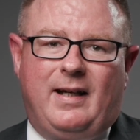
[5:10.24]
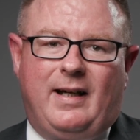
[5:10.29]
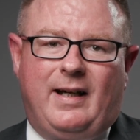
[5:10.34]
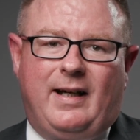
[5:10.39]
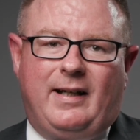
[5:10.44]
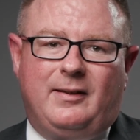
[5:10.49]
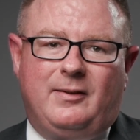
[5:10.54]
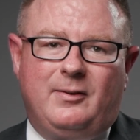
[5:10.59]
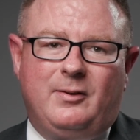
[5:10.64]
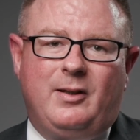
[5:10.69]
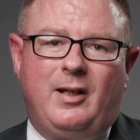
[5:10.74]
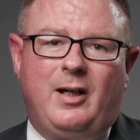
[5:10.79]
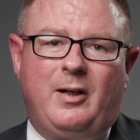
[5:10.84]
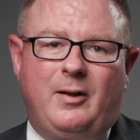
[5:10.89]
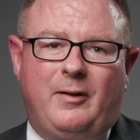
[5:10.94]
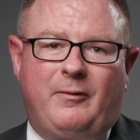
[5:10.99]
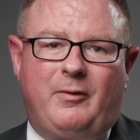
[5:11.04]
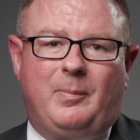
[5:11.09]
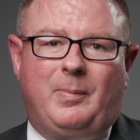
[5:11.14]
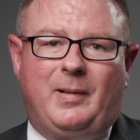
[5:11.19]
I do,
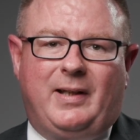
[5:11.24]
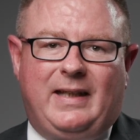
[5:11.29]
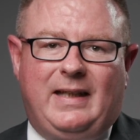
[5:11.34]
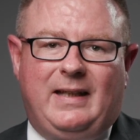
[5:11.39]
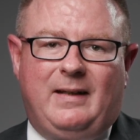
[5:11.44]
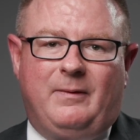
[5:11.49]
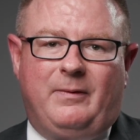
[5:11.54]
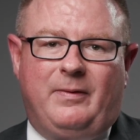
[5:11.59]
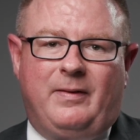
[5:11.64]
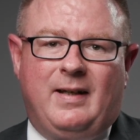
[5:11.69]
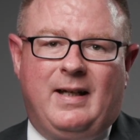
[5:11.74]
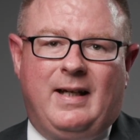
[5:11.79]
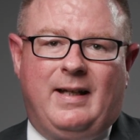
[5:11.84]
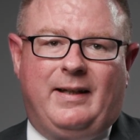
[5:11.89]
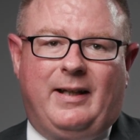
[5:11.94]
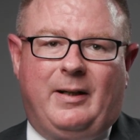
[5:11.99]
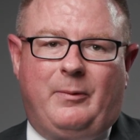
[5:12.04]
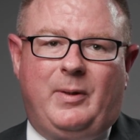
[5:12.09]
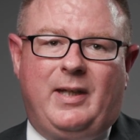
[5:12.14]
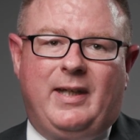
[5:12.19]
however, believe
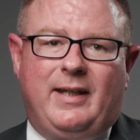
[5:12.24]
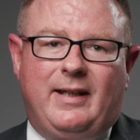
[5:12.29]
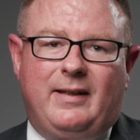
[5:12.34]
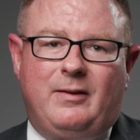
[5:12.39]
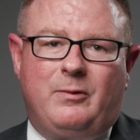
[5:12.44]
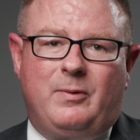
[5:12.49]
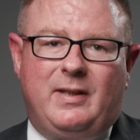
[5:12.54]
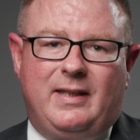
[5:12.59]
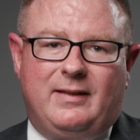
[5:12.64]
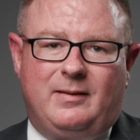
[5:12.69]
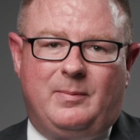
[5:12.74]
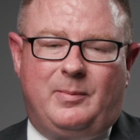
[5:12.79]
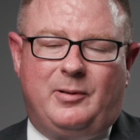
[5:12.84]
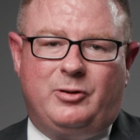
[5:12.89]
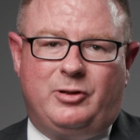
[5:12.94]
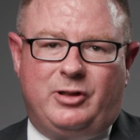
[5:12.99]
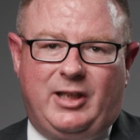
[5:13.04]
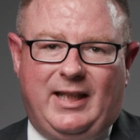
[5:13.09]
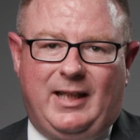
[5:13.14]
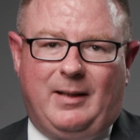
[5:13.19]
that we are in reasonable
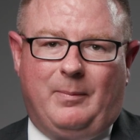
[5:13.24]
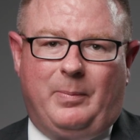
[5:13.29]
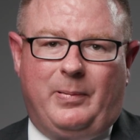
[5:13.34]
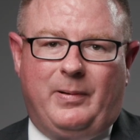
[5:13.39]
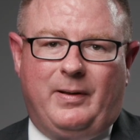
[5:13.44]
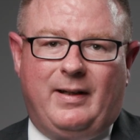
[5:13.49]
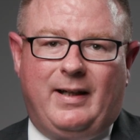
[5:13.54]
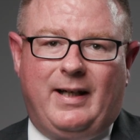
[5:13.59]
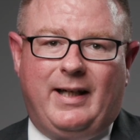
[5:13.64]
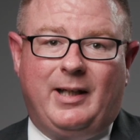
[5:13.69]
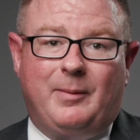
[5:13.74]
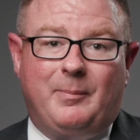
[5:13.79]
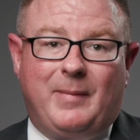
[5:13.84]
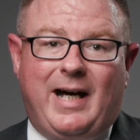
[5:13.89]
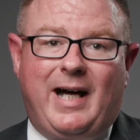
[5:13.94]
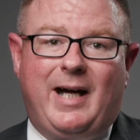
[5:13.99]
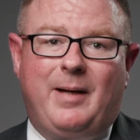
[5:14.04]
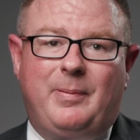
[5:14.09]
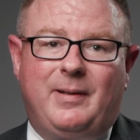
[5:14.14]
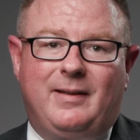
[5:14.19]
shape, and I'm
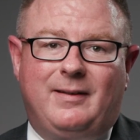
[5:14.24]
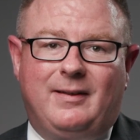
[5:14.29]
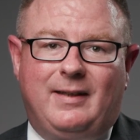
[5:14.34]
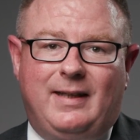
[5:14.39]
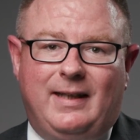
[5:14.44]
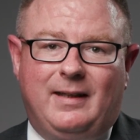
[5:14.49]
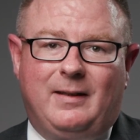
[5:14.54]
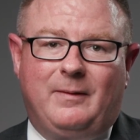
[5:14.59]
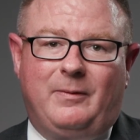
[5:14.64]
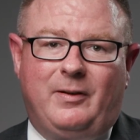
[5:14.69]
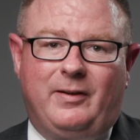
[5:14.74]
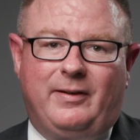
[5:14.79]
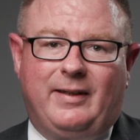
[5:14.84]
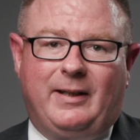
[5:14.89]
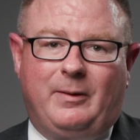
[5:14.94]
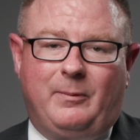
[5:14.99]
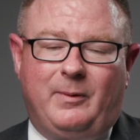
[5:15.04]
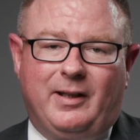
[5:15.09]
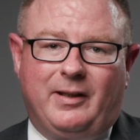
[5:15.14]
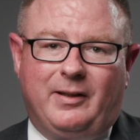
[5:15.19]
happy to hear if you
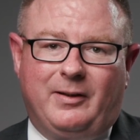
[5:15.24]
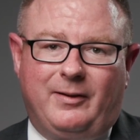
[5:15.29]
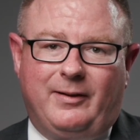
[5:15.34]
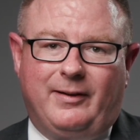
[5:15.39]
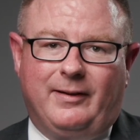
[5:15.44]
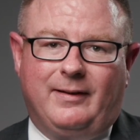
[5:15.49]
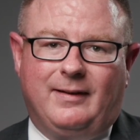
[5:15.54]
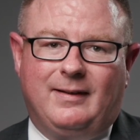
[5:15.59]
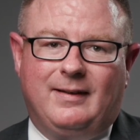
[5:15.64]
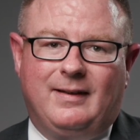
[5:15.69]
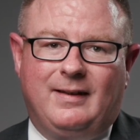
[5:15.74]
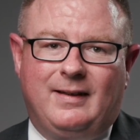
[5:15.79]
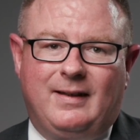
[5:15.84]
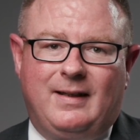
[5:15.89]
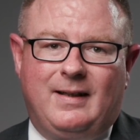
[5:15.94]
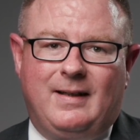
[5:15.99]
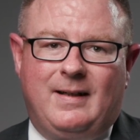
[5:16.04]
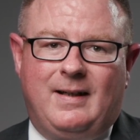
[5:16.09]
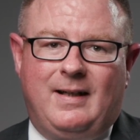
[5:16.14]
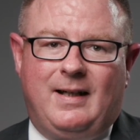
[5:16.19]
think we are not.
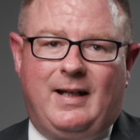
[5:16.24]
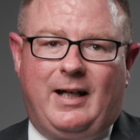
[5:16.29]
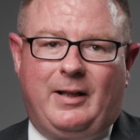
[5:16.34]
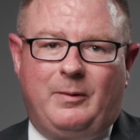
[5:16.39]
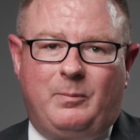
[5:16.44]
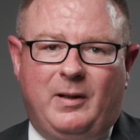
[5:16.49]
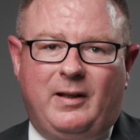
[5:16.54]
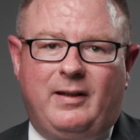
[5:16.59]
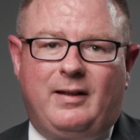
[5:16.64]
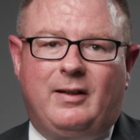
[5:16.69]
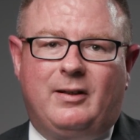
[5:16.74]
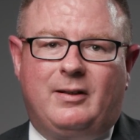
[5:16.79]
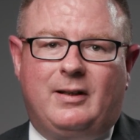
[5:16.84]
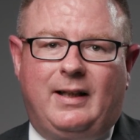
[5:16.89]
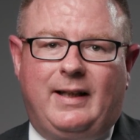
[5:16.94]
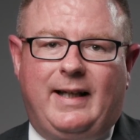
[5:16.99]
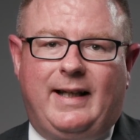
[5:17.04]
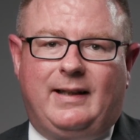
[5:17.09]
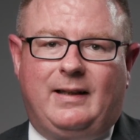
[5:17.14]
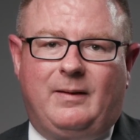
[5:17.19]
And with our
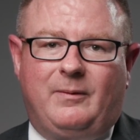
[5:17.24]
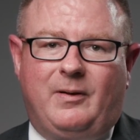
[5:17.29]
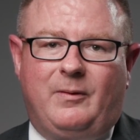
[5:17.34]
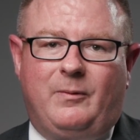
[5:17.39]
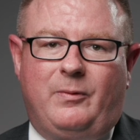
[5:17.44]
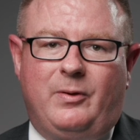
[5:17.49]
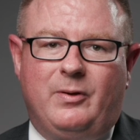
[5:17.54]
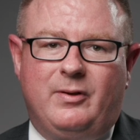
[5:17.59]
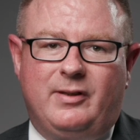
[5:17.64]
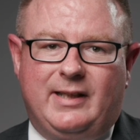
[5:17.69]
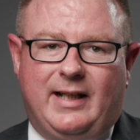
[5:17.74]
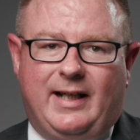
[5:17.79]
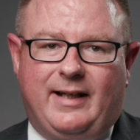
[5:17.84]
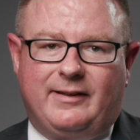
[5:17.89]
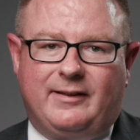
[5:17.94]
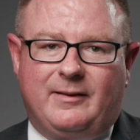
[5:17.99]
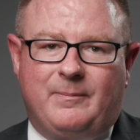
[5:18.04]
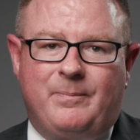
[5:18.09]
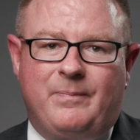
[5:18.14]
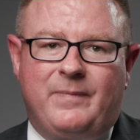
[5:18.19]
collective
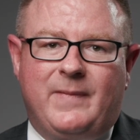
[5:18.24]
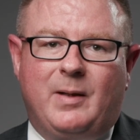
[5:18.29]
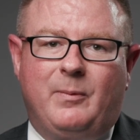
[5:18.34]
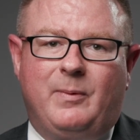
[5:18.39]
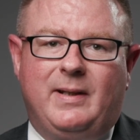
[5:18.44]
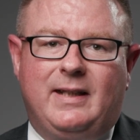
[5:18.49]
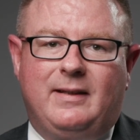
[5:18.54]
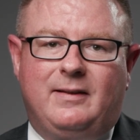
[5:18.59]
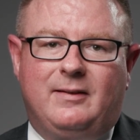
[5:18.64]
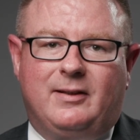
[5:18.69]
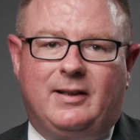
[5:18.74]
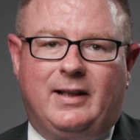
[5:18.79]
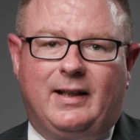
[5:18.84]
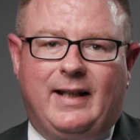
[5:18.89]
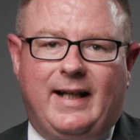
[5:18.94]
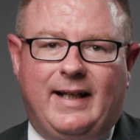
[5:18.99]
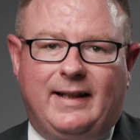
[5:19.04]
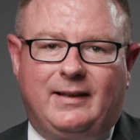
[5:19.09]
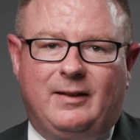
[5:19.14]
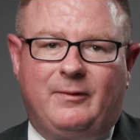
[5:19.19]
enthusiasm, we need to
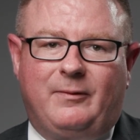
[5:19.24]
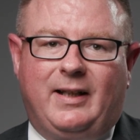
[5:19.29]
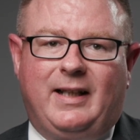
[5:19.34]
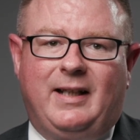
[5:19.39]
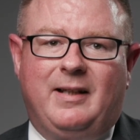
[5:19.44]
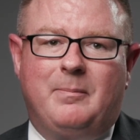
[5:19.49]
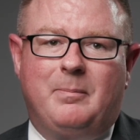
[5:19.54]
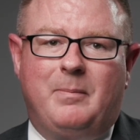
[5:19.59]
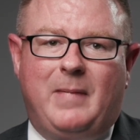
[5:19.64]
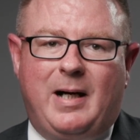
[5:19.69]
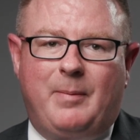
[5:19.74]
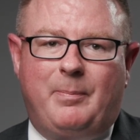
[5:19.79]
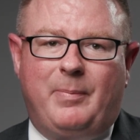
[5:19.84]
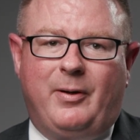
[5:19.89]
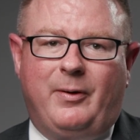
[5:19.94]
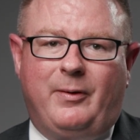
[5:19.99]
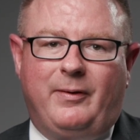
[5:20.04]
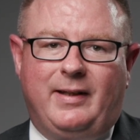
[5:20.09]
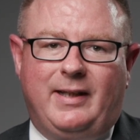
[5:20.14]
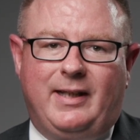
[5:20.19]
collectively map
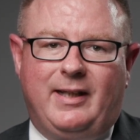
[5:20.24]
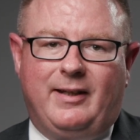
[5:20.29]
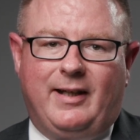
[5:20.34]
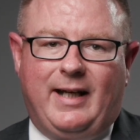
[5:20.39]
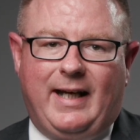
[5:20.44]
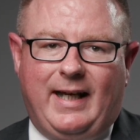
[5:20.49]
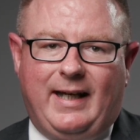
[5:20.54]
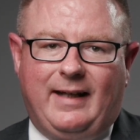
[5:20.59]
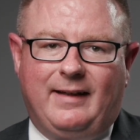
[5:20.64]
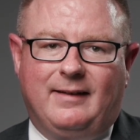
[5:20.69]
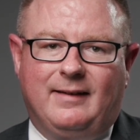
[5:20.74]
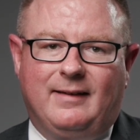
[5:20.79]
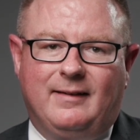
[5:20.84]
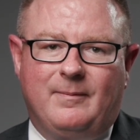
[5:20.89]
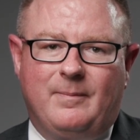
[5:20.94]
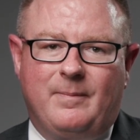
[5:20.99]
out the year ahead.